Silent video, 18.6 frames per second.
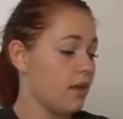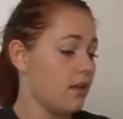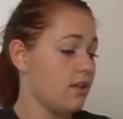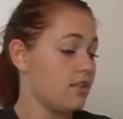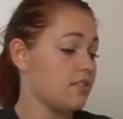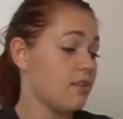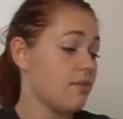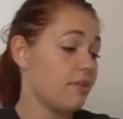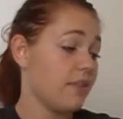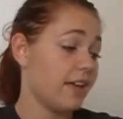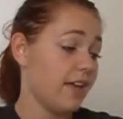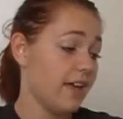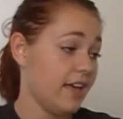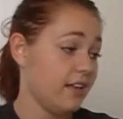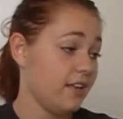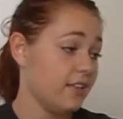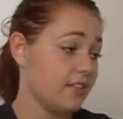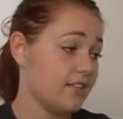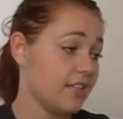Something
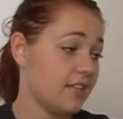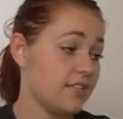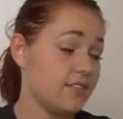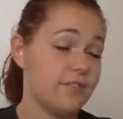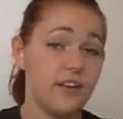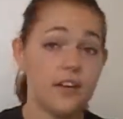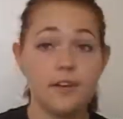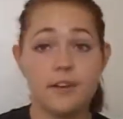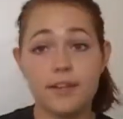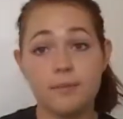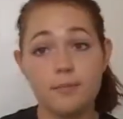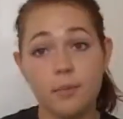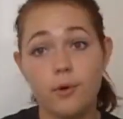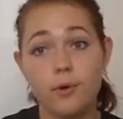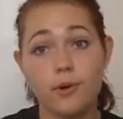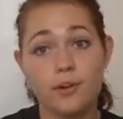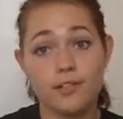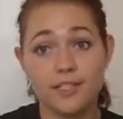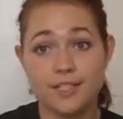else that's very
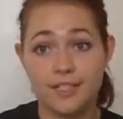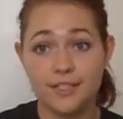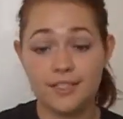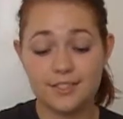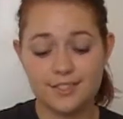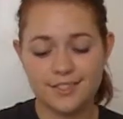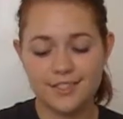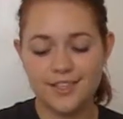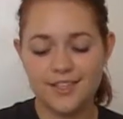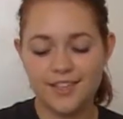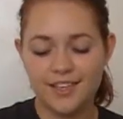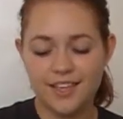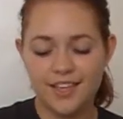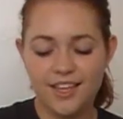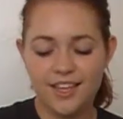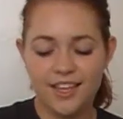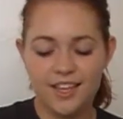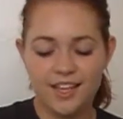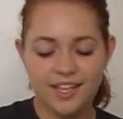important
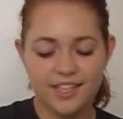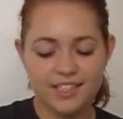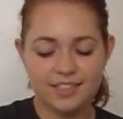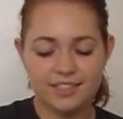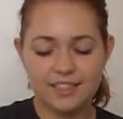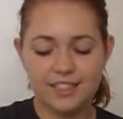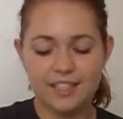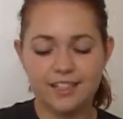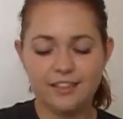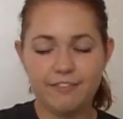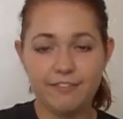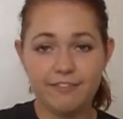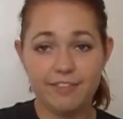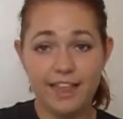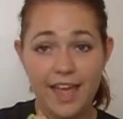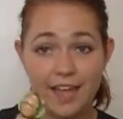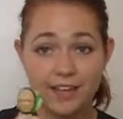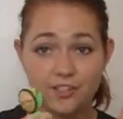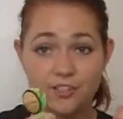is little
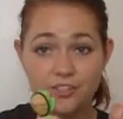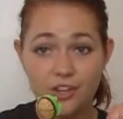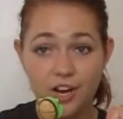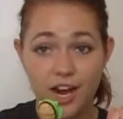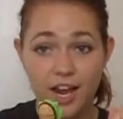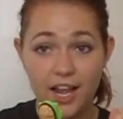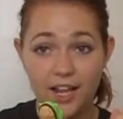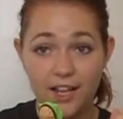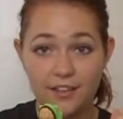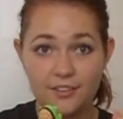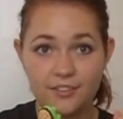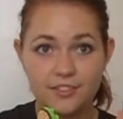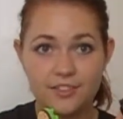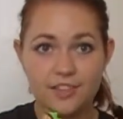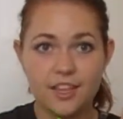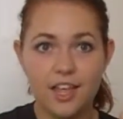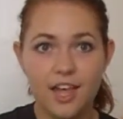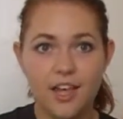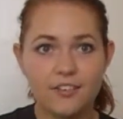flash
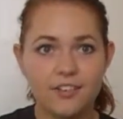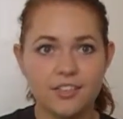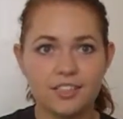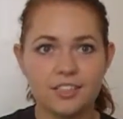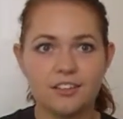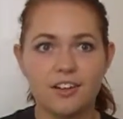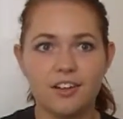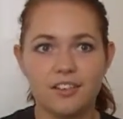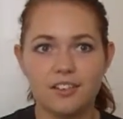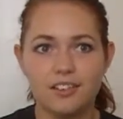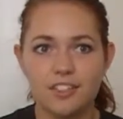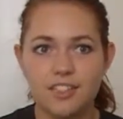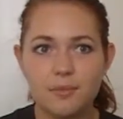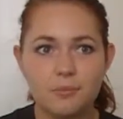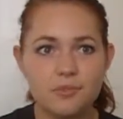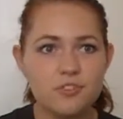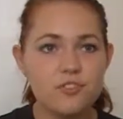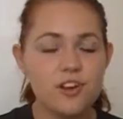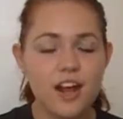drives. I've heard them called
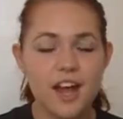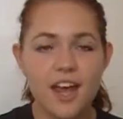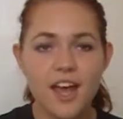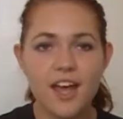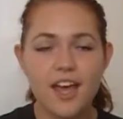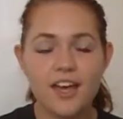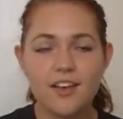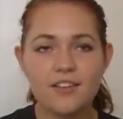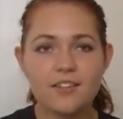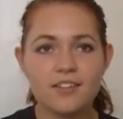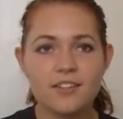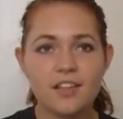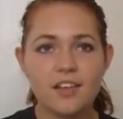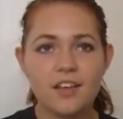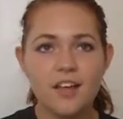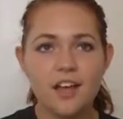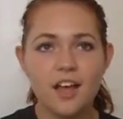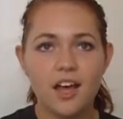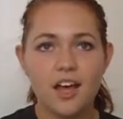zip drives.
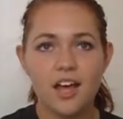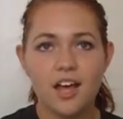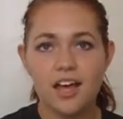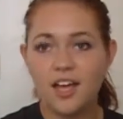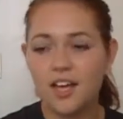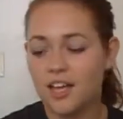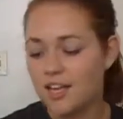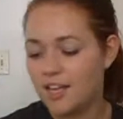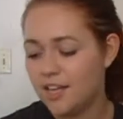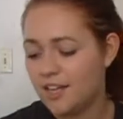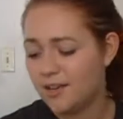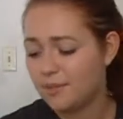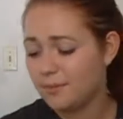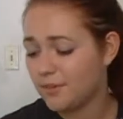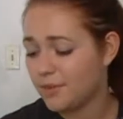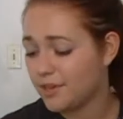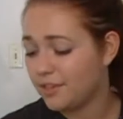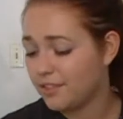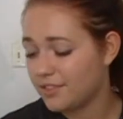
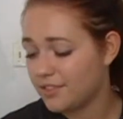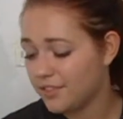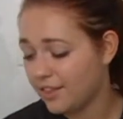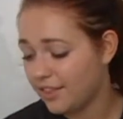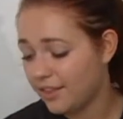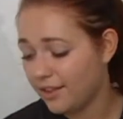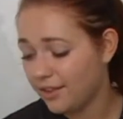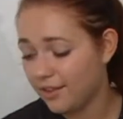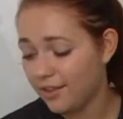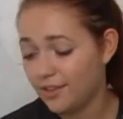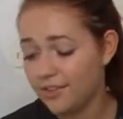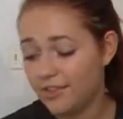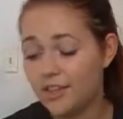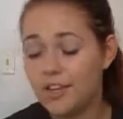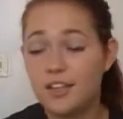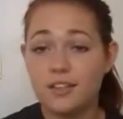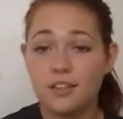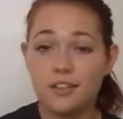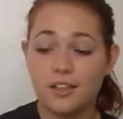What else are they called?
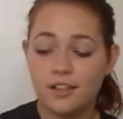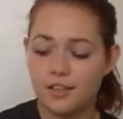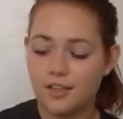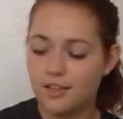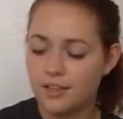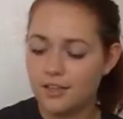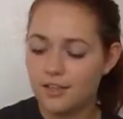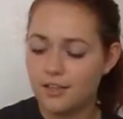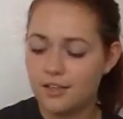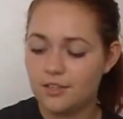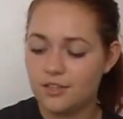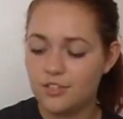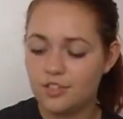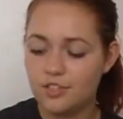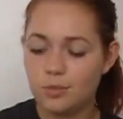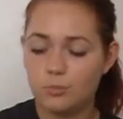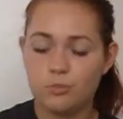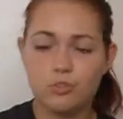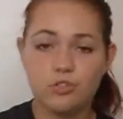
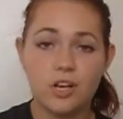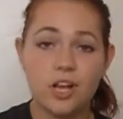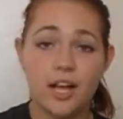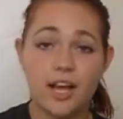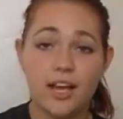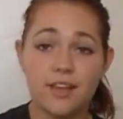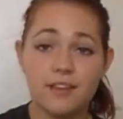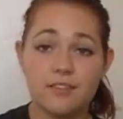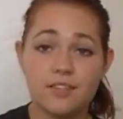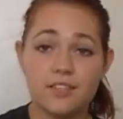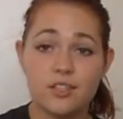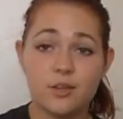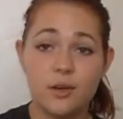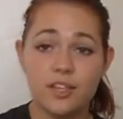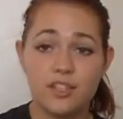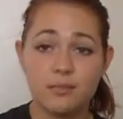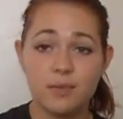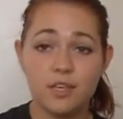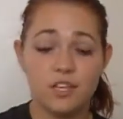jump drives,
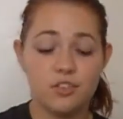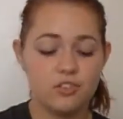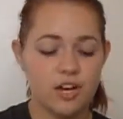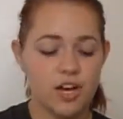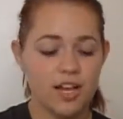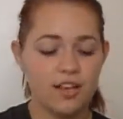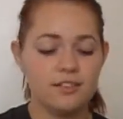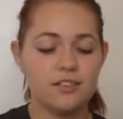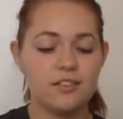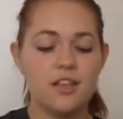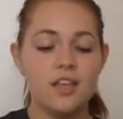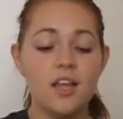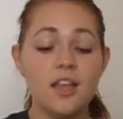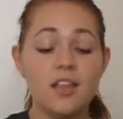USB drives.